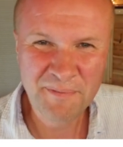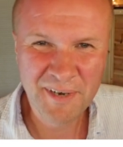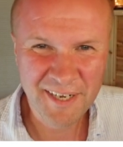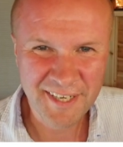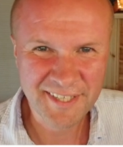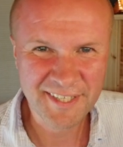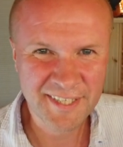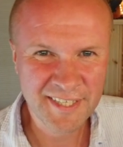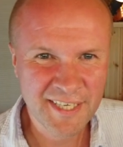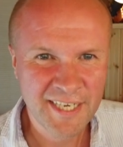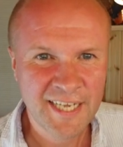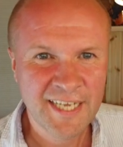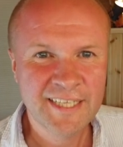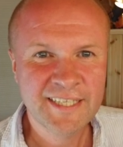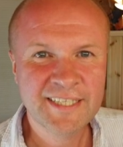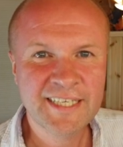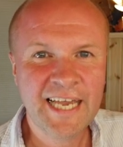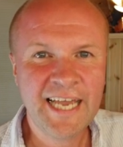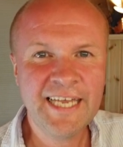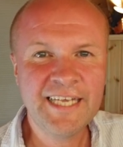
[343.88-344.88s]
button
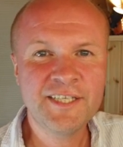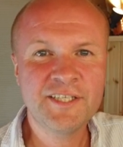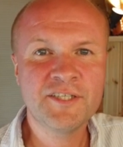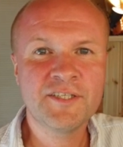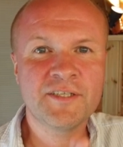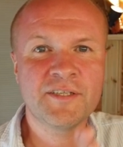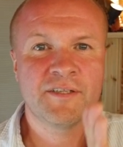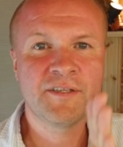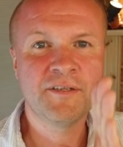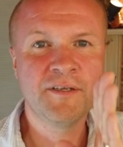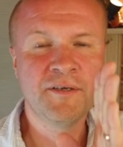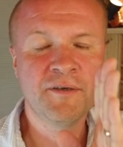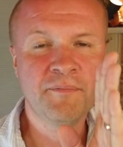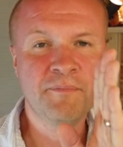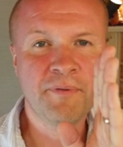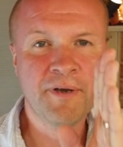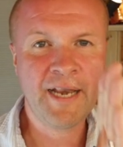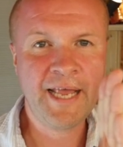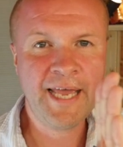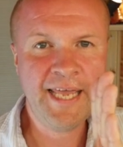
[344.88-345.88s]
takes
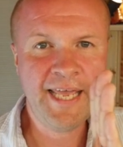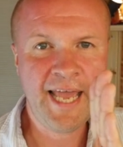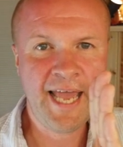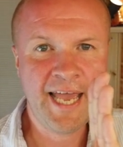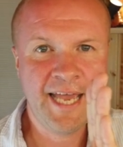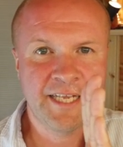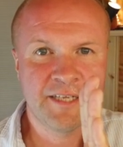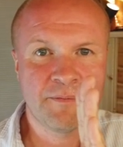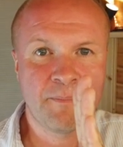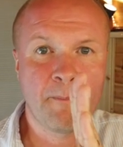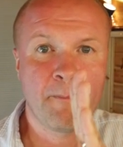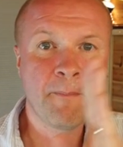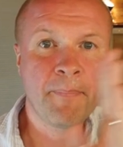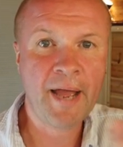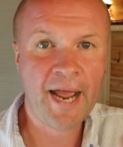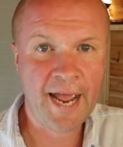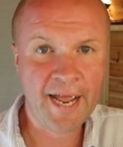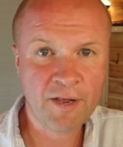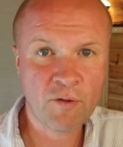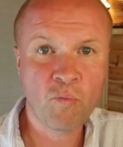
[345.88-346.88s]
the playhead
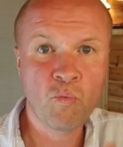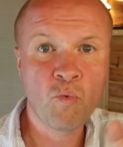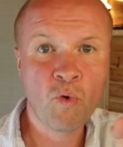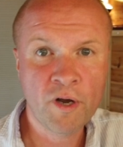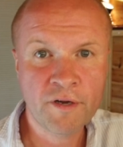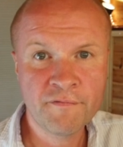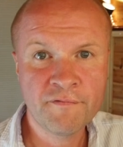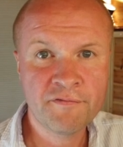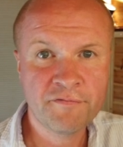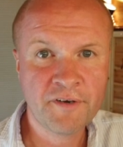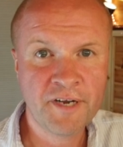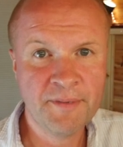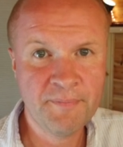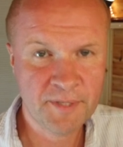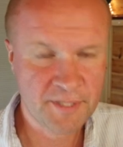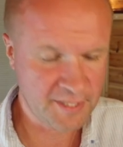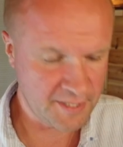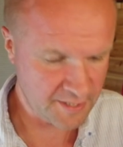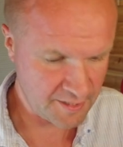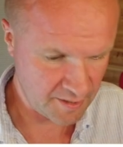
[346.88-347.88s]
back one frame
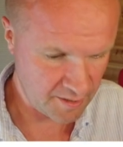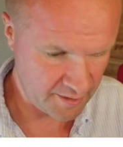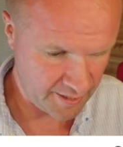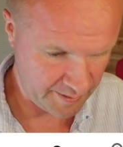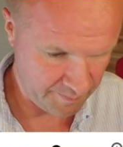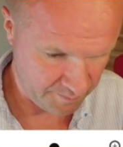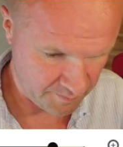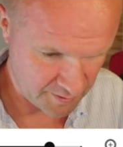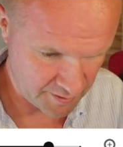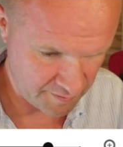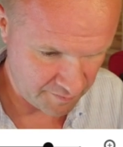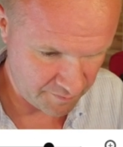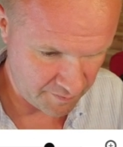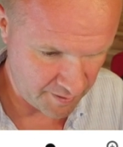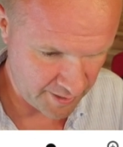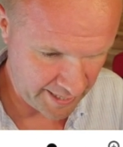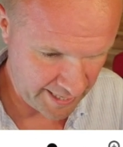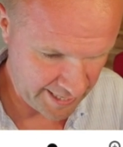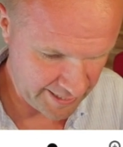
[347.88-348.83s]
at a time. So if I